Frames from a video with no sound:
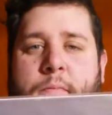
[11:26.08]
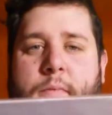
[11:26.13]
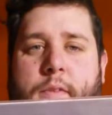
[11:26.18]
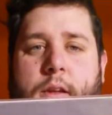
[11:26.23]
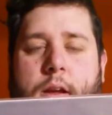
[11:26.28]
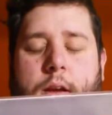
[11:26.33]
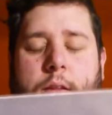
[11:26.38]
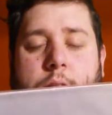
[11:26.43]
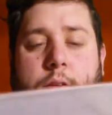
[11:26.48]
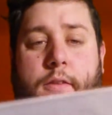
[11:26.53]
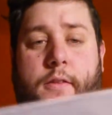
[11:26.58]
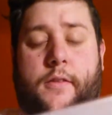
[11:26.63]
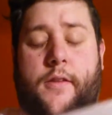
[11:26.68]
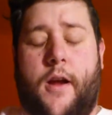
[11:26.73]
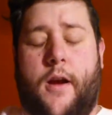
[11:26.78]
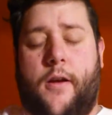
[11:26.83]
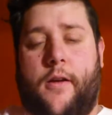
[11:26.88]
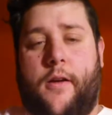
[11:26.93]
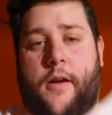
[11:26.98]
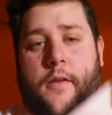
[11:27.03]
And this is
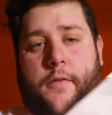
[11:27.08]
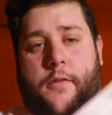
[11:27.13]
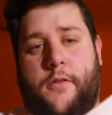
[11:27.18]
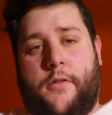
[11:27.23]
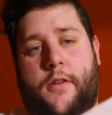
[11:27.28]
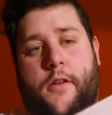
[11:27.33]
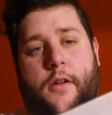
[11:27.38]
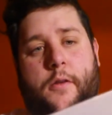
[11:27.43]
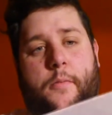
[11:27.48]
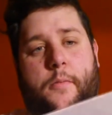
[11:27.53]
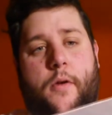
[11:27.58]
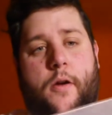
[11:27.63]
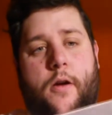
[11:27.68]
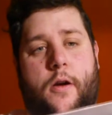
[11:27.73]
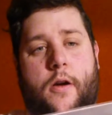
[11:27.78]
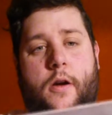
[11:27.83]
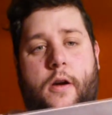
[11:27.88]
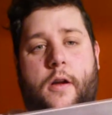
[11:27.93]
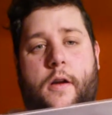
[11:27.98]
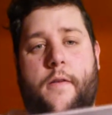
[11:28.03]
Daredevil
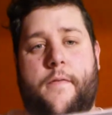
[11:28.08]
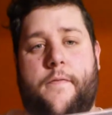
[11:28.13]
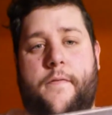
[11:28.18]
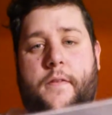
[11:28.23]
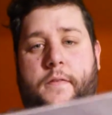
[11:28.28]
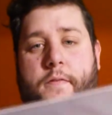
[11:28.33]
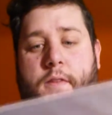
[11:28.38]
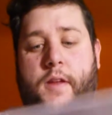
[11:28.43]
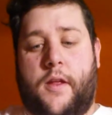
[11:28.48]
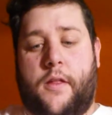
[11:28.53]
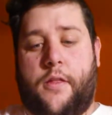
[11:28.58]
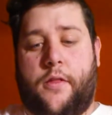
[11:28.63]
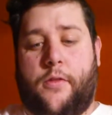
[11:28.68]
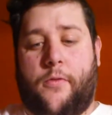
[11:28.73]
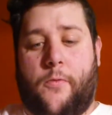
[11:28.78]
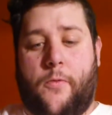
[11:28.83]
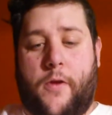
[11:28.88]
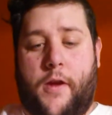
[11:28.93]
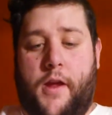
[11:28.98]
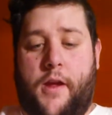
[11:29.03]

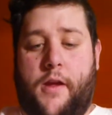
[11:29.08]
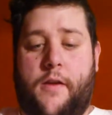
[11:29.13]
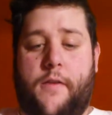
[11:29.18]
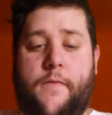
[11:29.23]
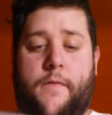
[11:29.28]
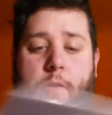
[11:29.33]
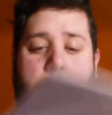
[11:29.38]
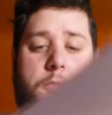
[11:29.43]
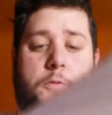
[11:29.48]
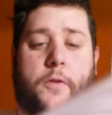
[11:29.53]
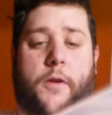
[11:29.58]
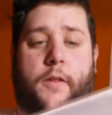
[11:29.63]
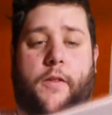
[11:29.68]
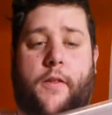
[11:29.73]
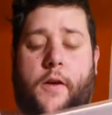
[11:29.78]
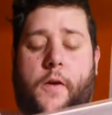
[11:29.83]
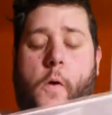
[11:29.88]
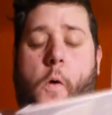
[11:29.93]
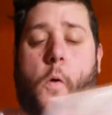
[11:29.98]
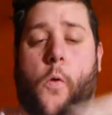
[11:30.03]
#53, featuring
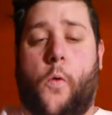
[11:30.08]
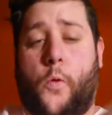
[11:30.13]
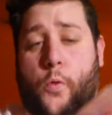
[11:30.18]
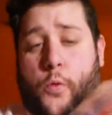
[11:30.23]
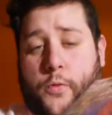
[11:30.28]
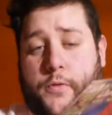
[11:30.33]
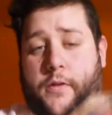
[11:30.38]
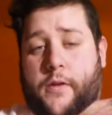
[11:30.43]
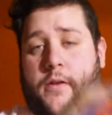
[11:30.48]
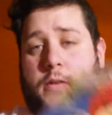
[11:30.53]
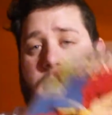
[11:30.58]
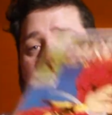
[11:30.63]
the old